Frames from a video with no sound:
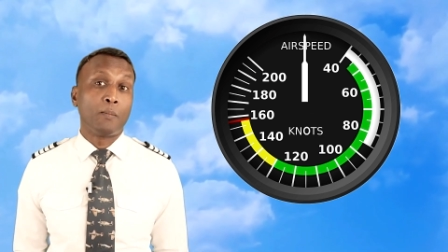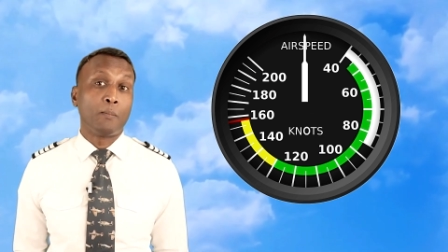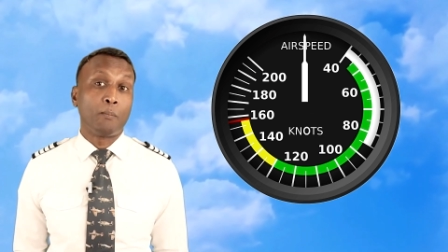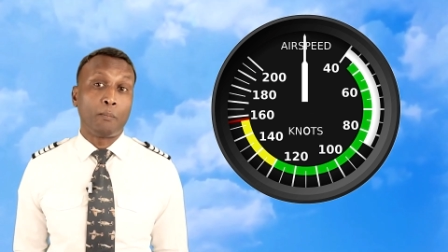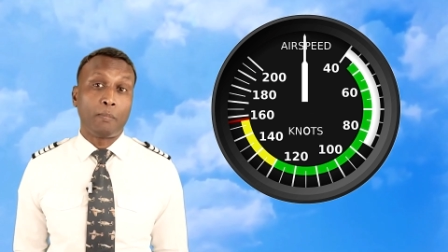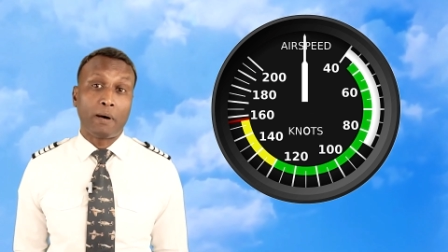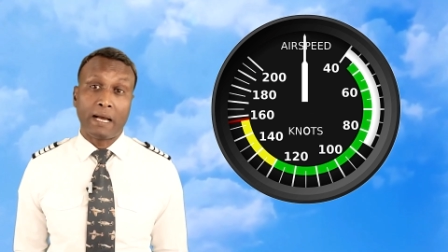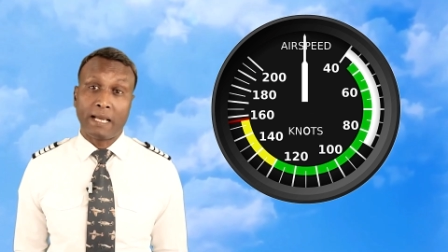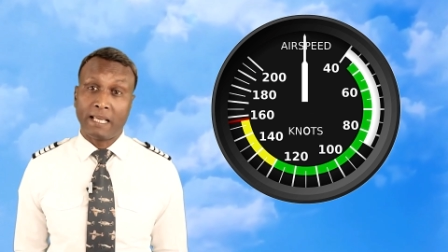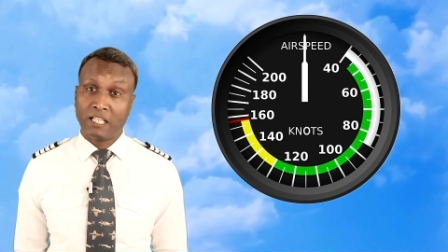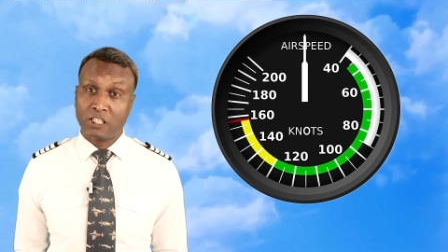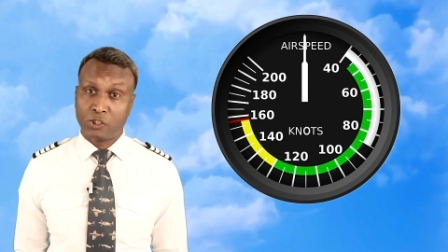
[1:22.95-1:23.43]

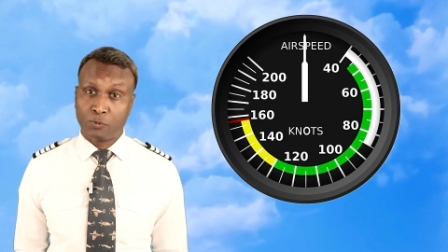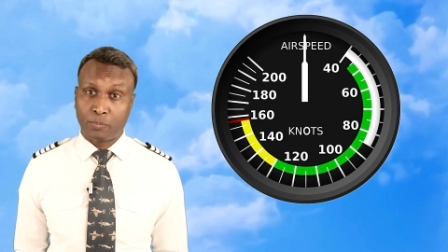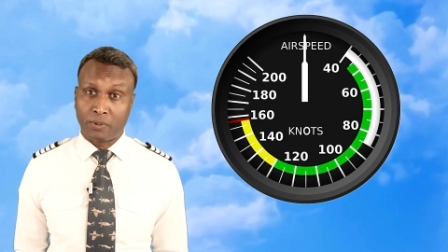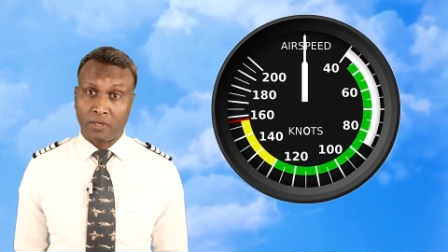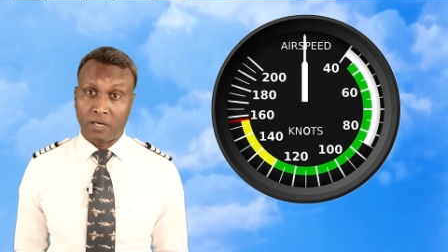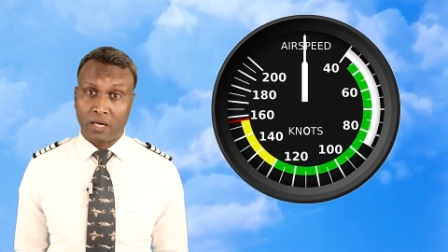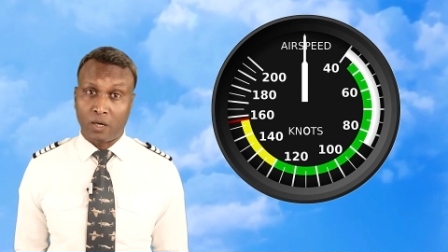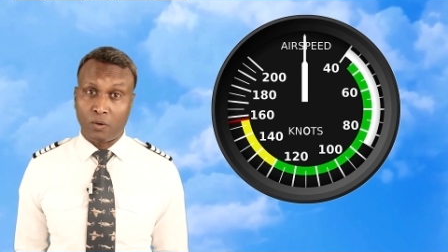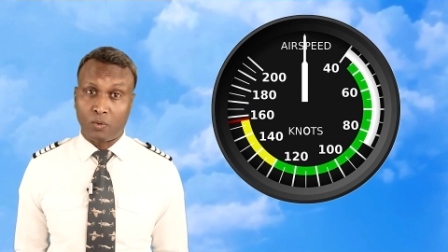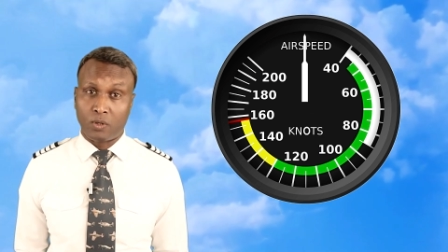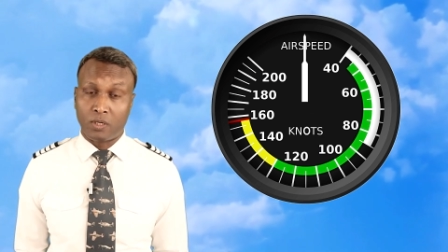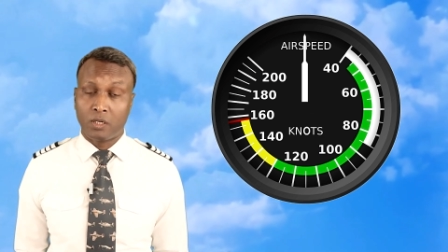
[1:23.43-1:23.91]
miles
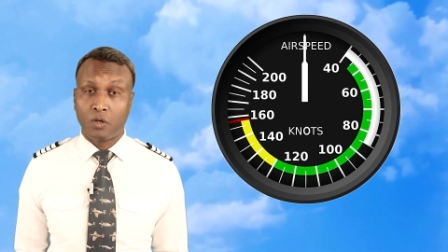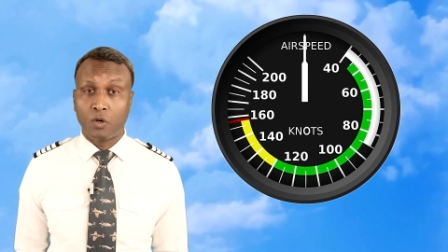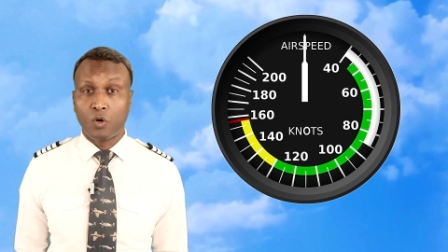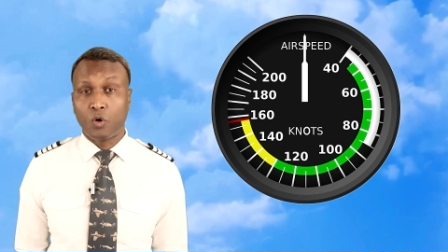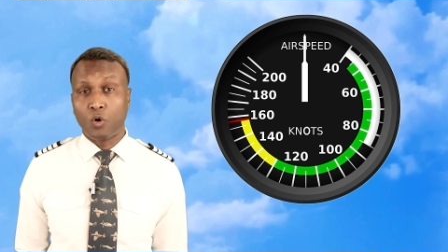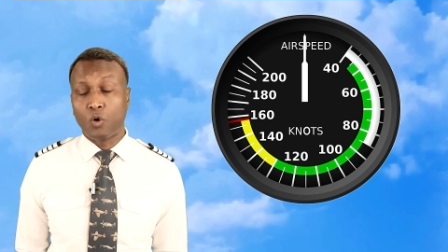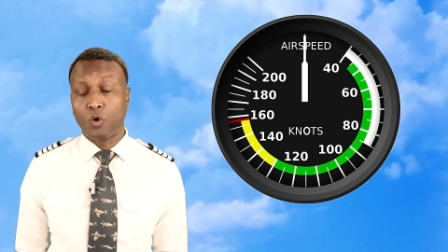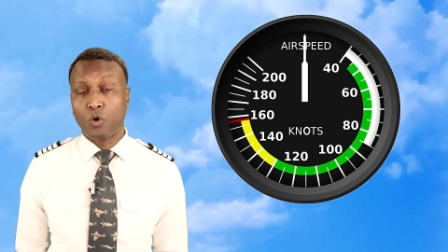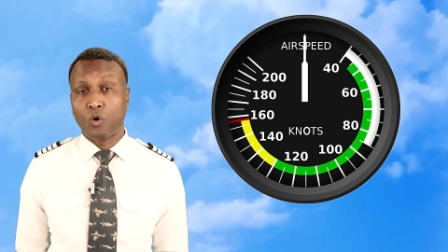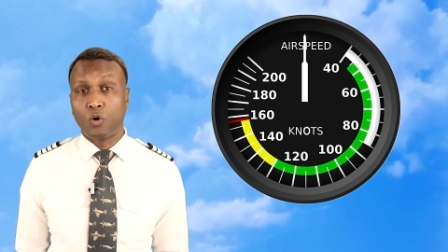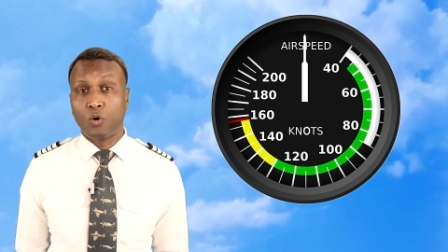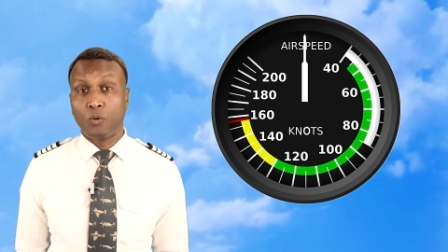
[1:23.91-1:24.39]
per hour
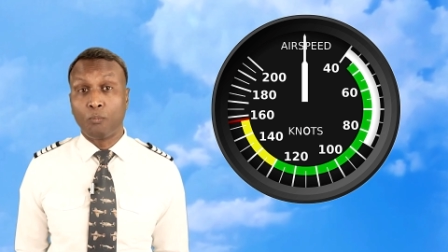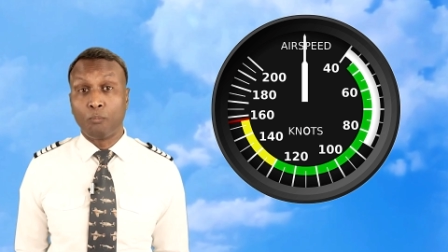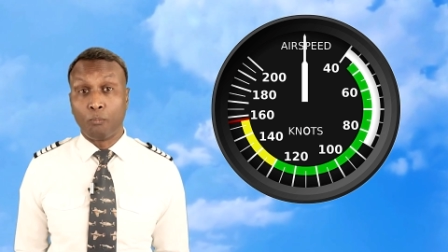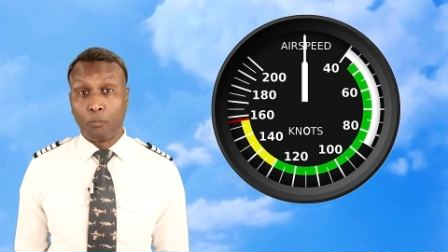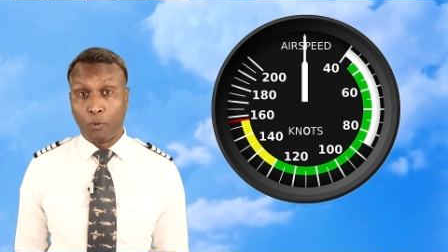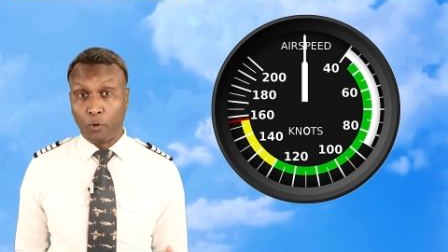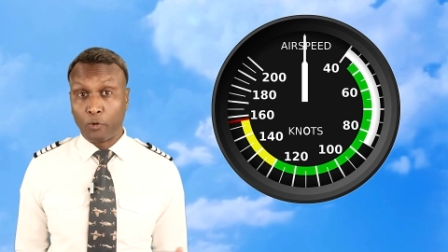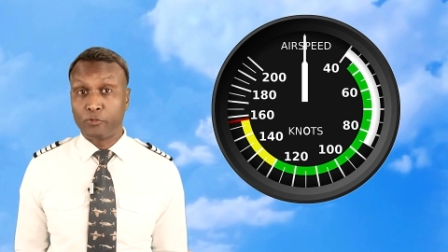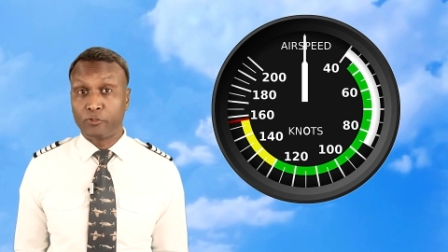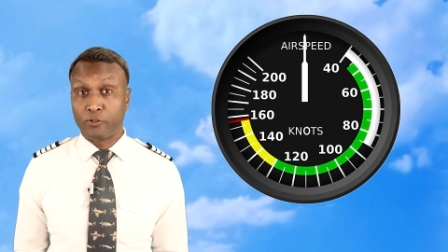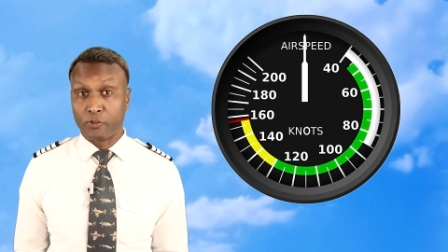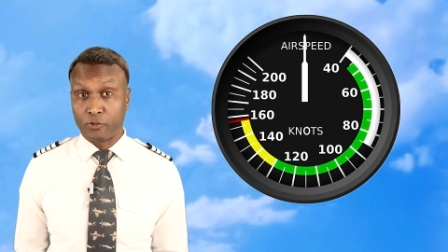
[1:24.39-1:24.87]
or
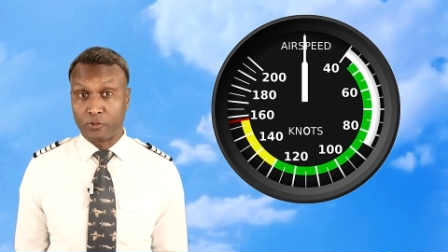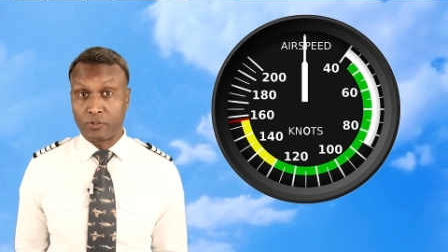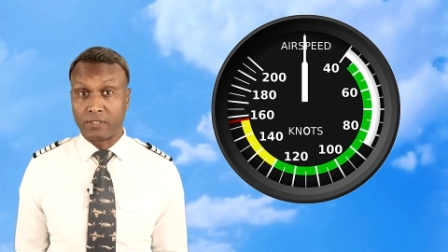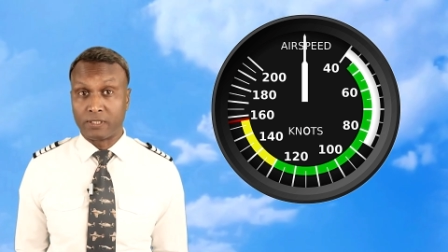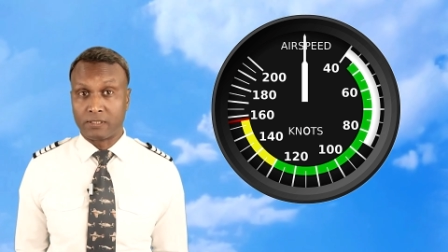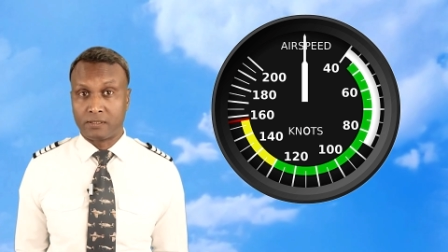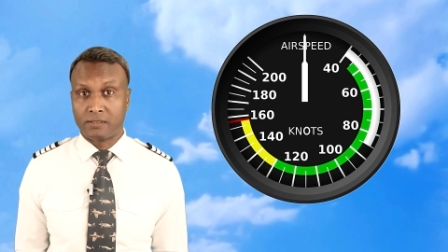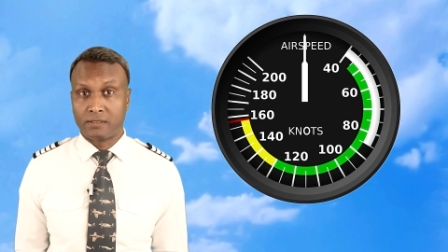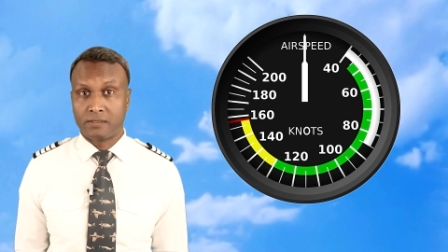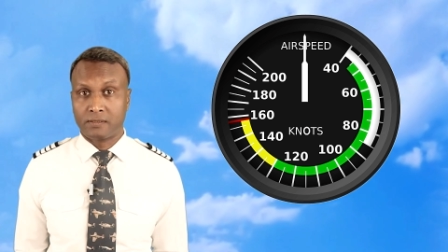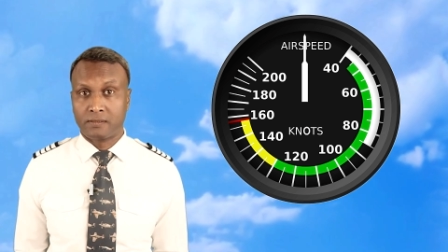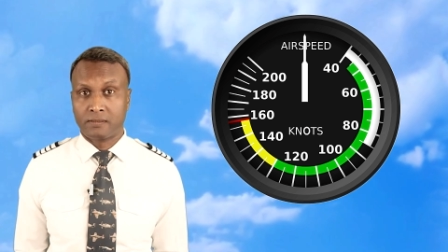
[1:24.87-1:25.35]
both
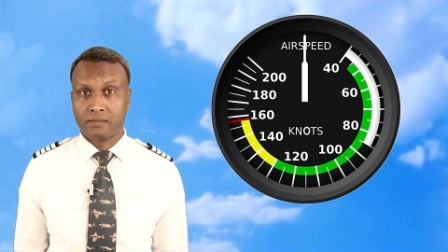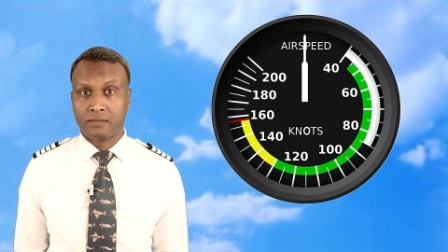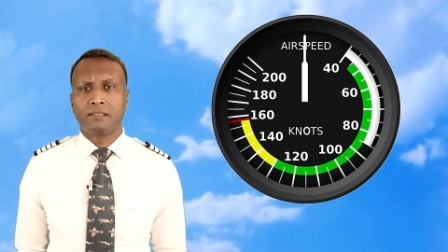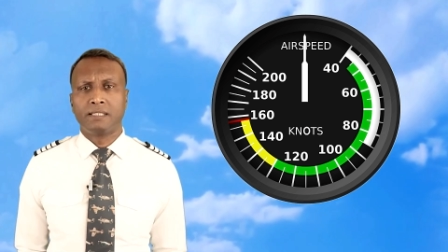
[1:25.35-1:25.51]
units.